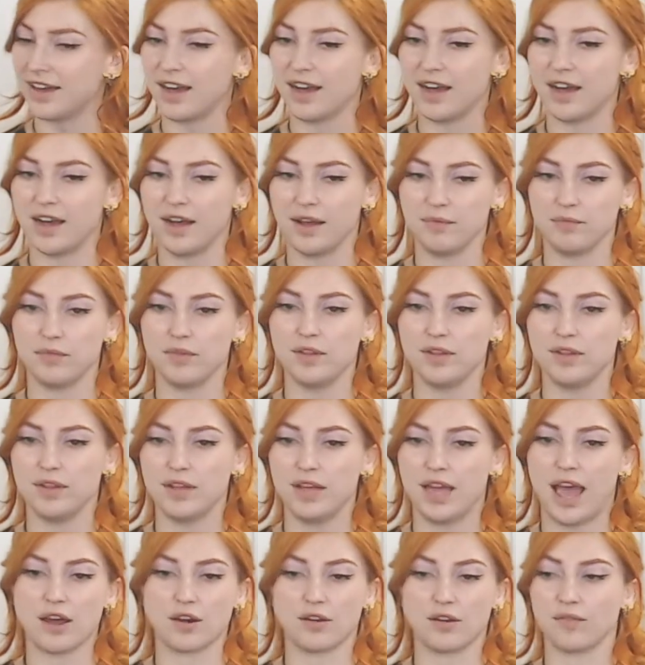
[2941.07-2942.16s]

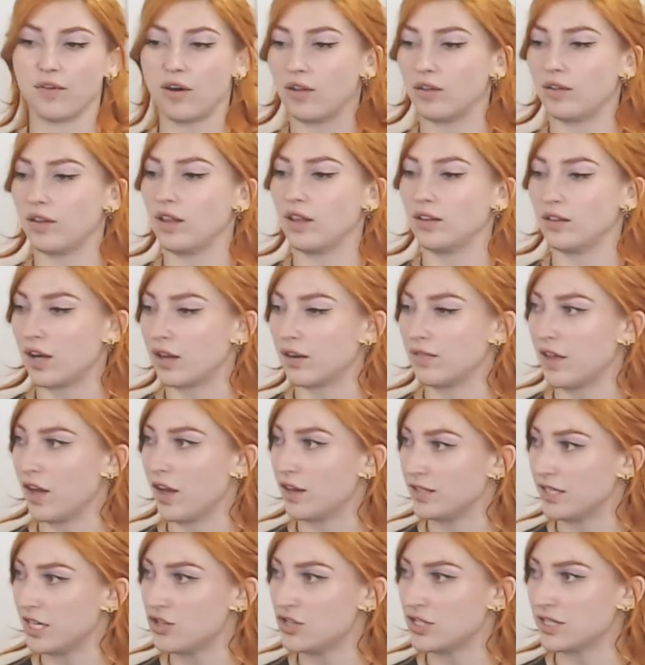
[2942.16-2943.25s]
out of a lot of the
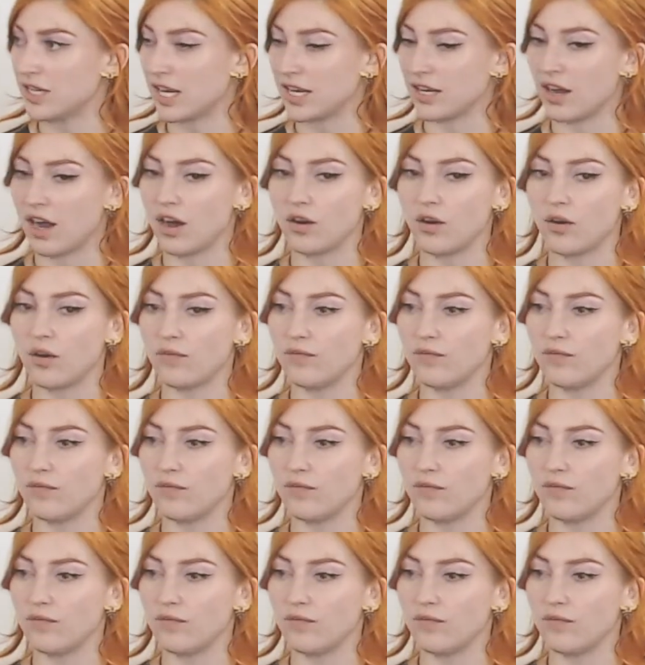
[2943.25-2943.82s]
auditions I got,